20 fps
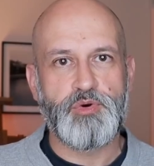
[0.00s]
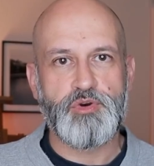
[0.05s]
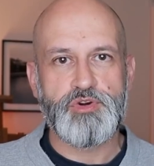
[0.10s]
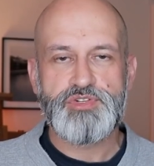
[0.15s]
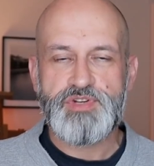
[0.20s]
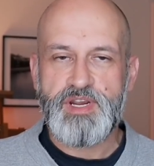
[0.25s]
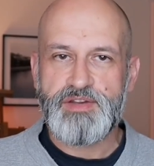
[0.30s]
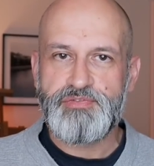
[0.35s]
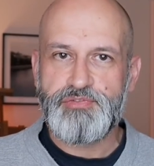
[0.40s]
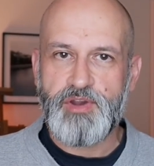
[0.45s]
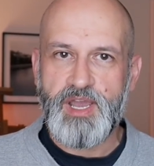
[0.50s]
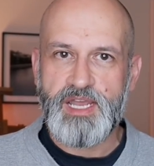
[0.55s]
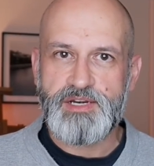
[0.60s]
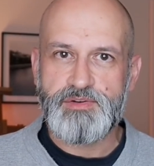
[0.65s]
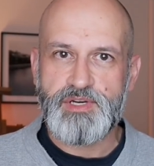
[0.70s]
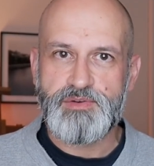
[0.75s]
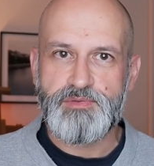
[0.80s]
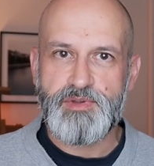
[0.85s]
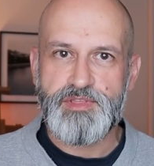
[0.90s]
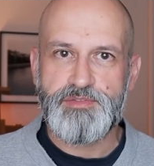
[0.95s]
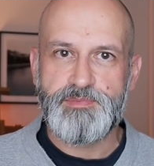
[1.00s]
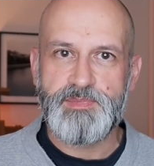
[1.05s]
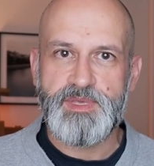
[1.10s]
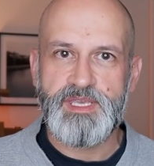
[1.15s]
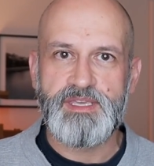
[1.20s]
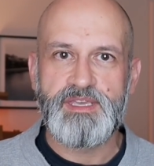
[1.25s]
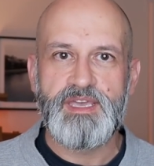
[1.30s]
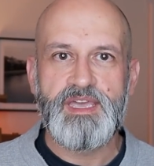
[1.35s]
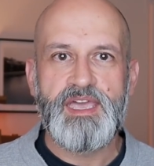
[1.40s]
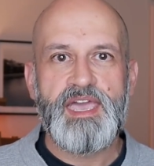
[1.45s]
Portra 400 with
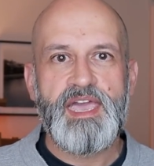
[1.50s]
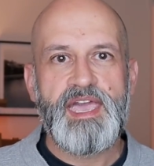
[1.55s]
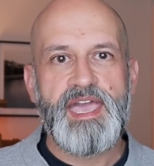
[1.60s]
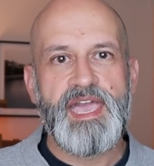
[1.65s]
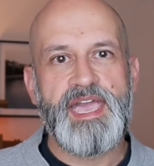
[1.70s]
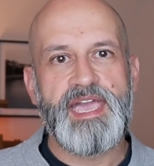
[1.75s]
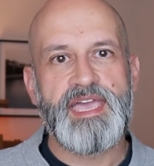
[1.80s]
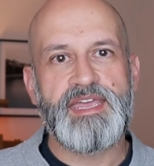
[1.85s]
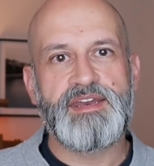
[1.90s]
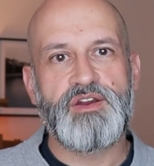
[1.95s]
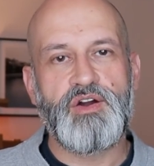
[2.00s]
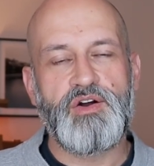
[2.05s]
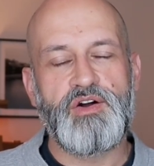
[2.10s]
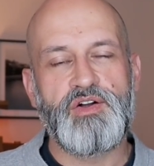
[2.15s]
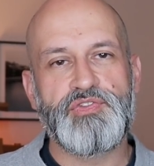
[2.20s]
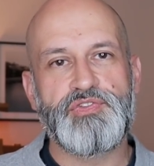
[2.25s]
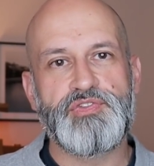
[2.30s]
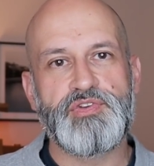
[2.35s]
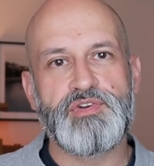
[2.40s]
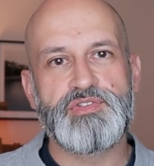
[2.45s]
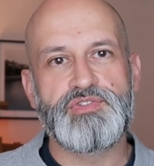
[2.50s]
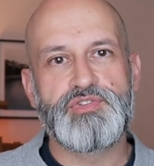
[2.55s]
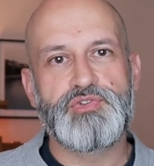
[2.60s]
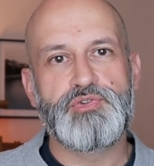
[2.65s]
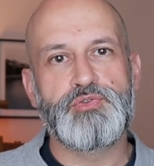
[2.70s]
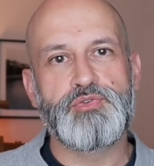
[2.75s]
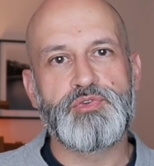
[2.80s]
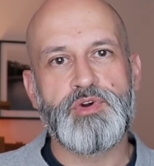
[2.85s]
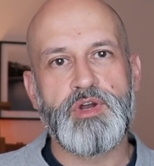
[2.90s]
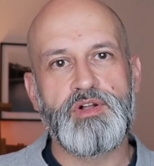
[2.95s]
me and also
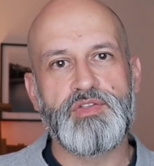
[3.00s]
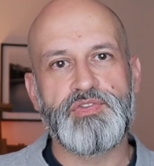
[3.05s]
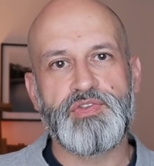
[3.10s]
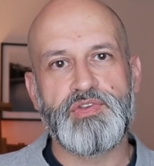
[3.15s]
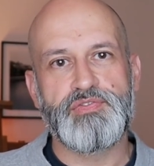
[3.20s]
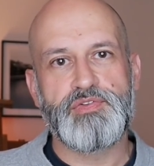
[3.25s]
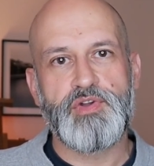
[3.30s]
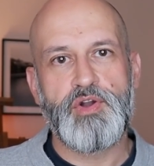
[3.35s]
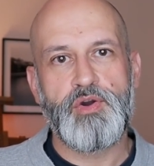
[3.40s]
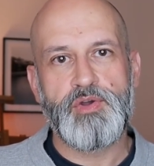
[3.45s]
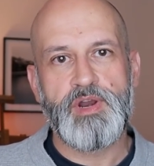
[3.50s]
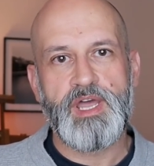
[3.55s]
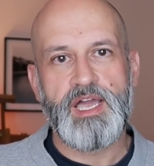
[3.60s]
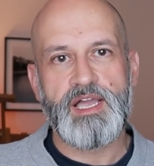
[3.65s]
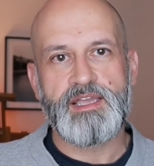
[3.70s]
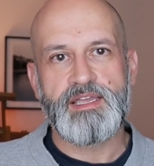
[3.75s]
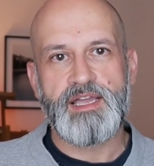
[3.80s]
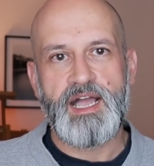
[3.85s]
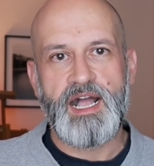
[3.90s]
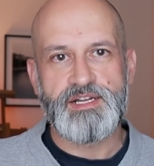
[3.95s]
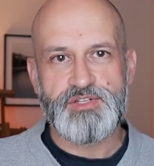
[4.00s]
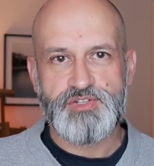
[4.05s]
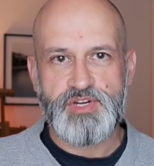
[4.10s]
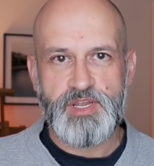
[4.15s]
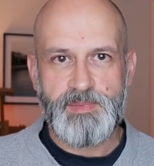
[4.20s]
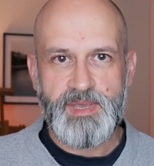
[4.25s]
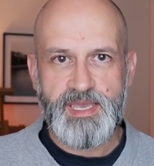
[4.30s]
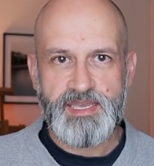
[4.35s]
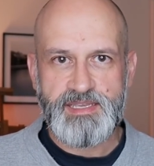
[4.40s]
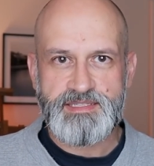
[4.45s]
two rolls of Kodak
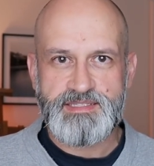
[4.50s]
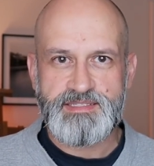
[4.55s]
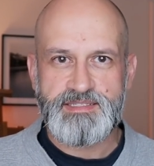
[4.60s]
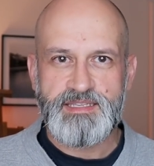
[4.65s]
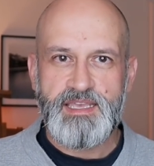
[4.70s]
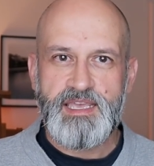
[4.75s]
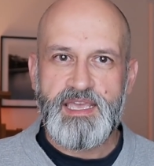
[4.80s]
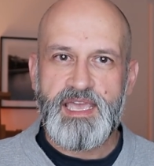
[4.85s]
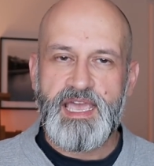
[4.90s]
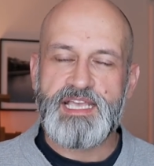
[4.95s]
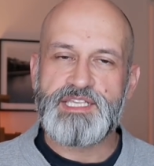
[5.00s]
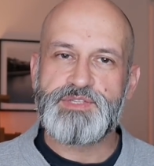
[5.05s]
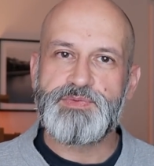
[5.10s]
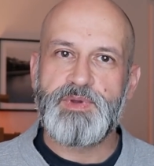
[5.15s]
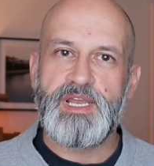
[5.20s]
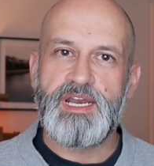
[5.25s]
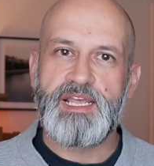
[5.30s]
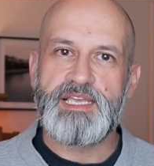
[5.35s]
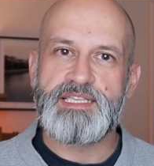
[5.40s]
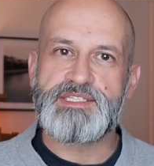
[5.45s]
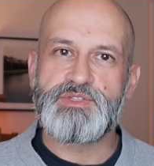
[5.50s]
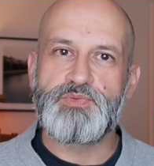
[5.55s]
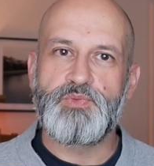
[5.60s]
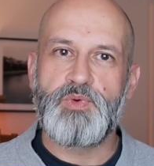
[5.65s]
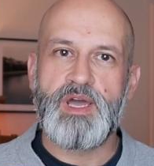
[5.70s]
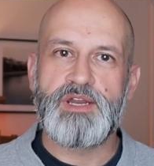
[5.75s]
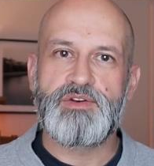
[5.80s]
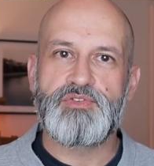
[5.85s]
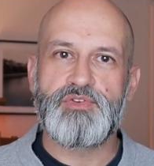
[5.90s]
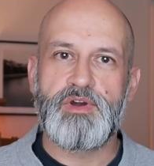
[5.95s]
Ultramax, as well as
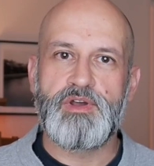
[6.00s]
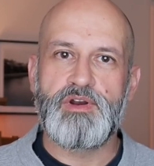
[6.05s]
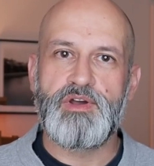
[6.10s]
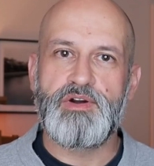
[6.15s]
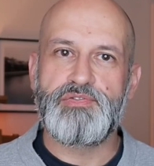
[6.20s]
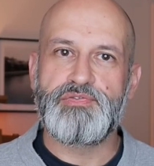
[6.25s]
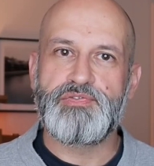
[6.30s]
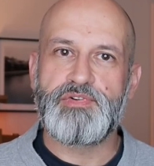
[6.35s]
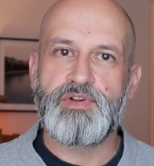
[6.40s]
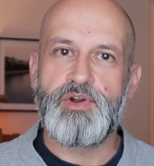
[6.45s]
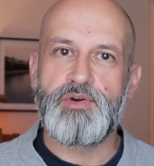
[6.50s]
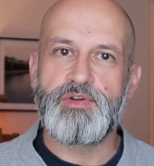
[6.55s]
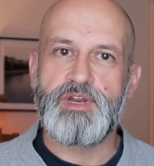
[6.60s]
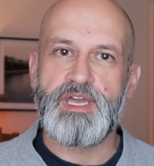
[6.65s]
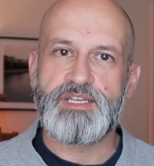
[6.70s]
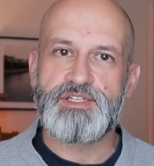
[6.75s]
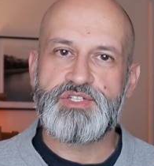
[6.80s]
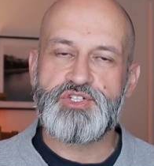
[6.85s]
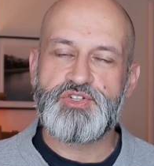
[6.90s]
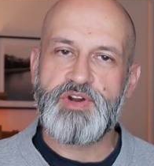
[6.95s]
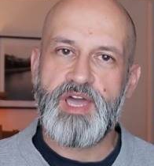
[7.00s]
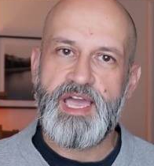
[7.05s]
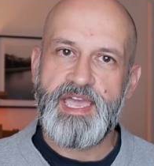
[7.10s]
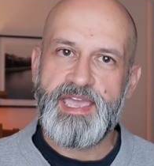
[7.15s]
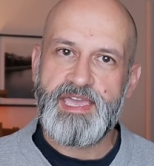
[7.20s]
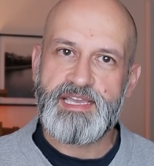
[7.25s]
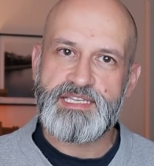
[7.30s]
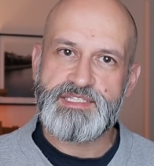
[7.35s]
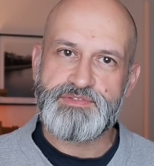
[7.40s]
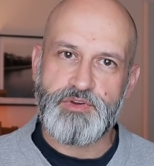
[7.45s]
one roll of Kodak
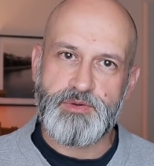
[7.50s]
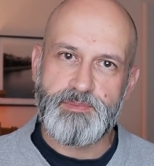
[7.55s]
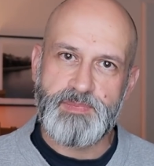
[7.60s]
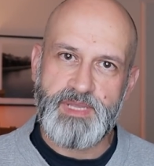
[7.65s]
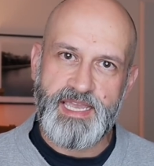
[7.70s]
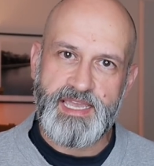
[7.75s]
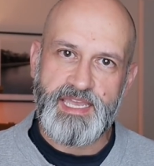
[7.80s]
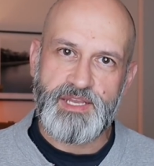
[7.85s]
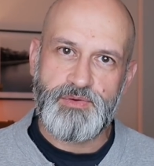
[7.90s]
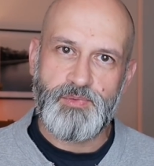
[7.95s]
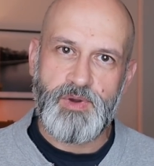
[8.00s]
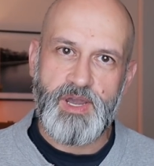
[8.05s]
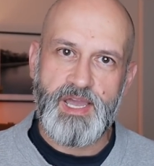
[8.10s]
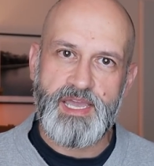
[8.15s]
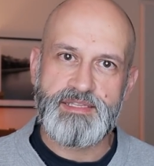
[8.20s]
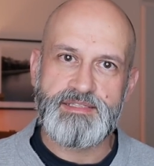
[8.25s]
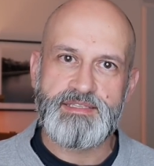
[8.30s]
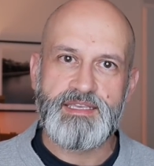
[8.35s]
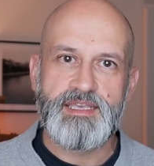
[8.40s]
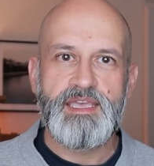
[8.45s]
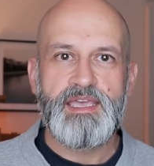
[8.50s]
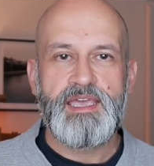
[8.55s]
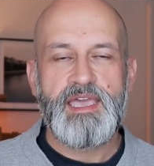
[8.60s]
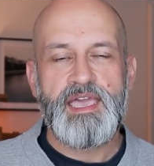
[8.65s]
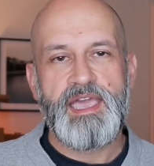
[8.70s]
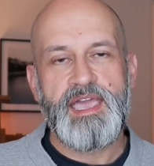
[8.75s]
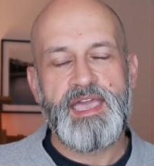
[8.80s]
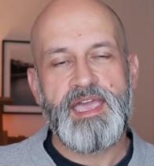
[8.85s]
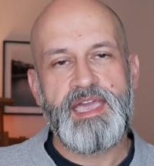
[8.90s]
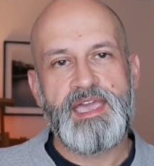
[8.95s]
Tri-X for black and white
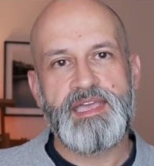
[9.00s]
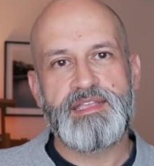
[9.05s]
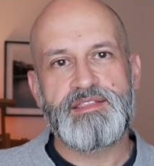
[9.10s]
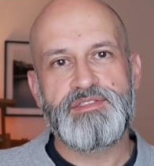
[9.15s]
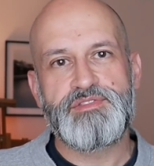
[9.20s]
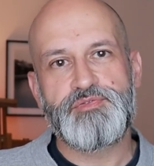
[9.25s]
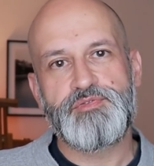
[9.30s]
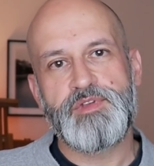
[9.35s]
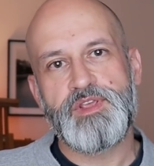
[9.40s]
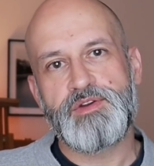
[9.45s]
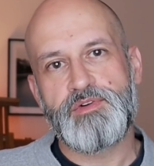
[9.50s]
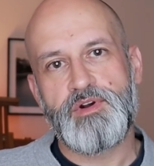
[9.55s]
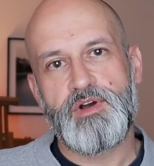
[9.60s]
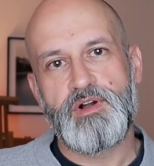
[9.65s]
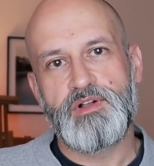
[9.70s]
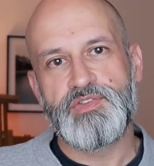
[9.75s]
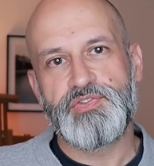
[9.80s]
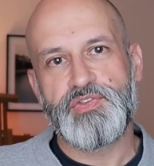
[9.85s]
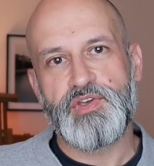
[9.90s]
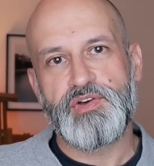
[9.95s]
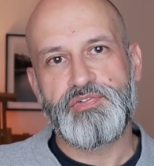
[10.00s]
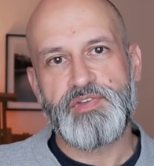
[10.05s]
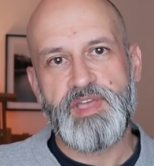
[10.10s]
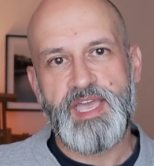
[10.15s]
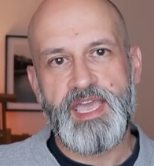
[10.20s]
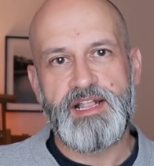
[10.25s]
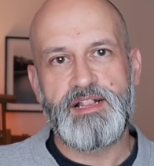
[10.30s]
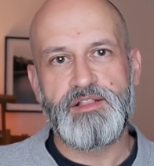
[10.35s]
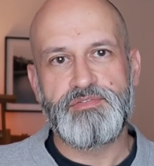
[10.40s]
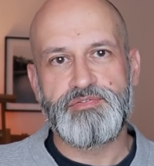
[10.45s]
and three rolls of
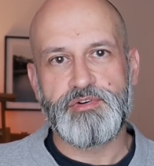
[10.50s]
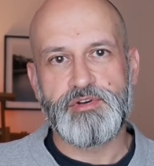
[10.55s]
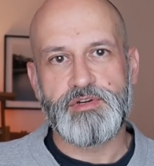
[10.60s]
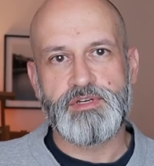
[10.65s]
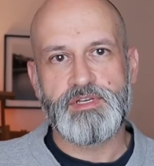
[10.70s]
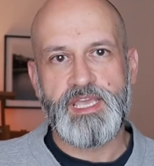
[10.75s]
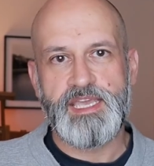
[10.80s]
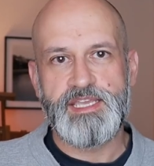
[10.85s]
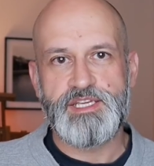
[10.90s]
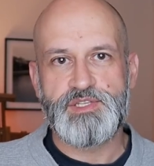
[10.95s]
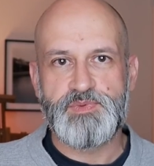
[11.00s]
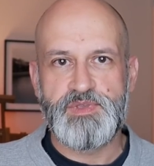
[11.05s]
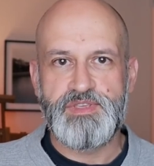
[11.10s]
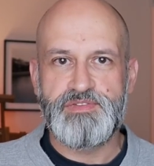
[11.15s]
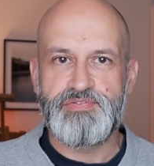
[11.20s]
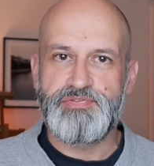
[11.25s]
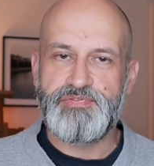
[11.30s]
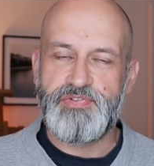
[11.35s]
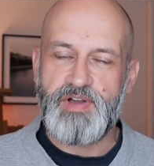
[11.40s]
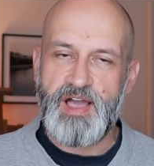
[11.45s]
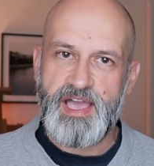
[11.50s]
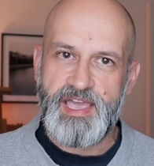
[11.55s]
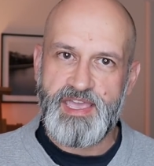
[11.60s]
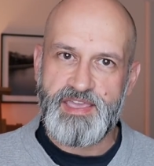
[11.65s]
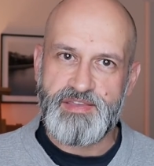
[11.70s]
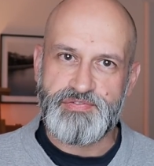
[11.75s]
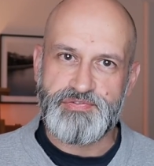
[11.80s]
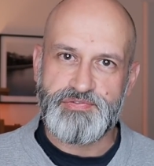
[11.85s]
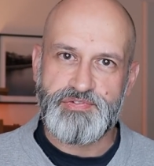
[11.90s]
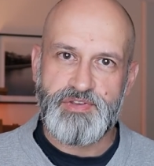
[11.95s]
Elford
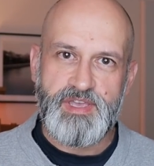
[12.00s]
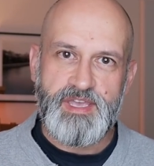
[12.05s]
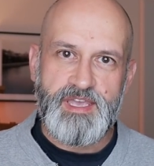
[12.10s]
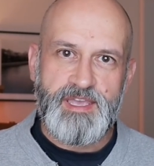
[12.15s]
HP5.